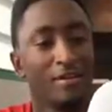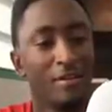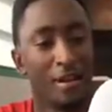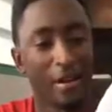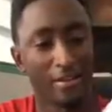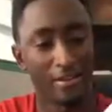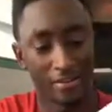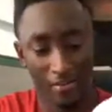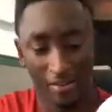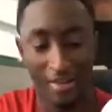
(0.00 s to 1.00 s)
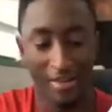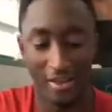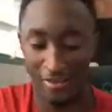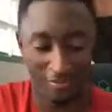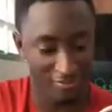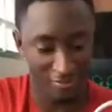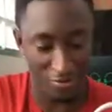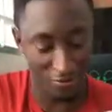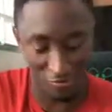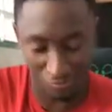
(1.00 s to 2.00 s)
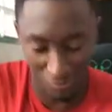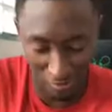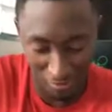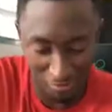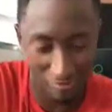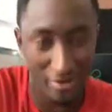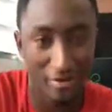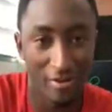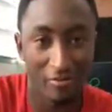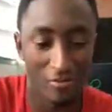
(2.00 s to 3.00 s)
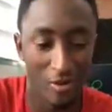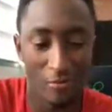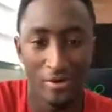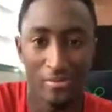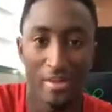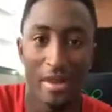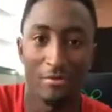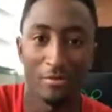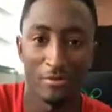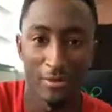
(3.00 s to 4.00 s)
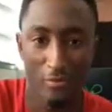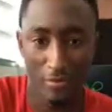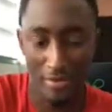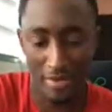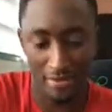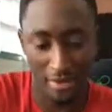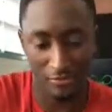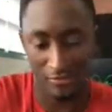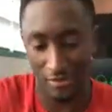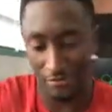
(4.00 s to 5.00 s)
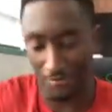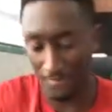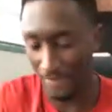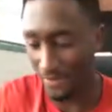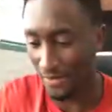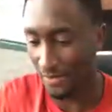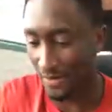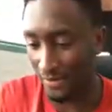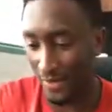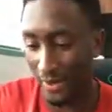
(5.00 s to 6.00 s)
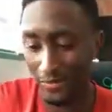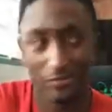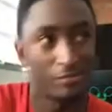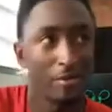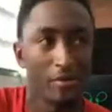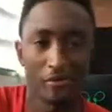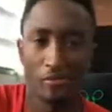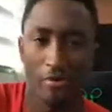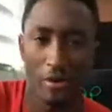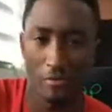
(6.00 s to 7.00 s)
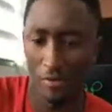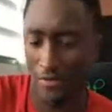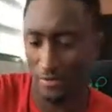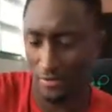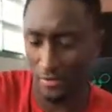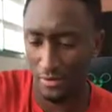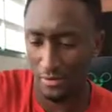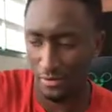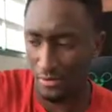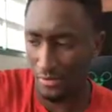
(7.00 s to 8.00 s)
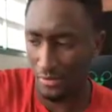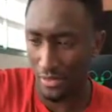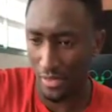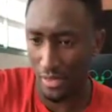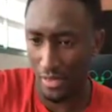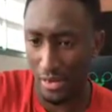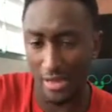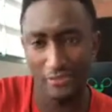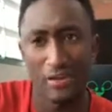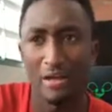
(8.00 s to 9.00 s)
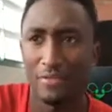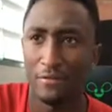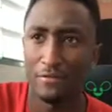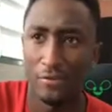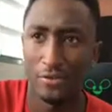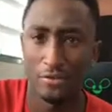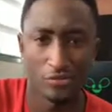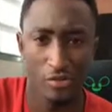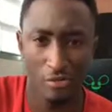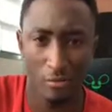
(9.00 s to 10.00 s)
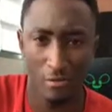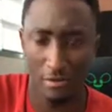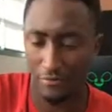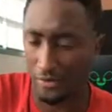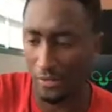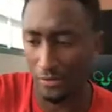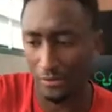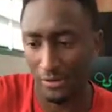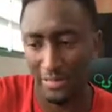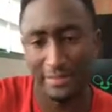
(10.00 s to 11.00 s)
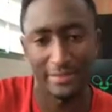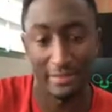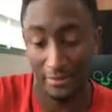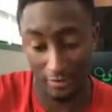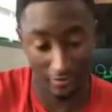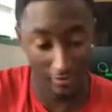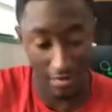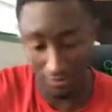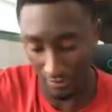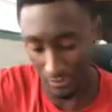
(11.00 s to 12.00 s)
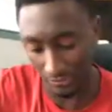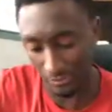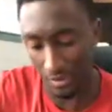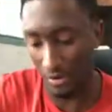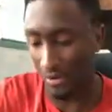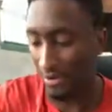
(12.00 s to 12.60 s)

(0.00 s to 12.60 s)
I could have sworn it was bigger, so I went to that Apple event when they announced it, and they had a space gray one. And I still have that footage. It's in one of my videos, and like, it does not look this small.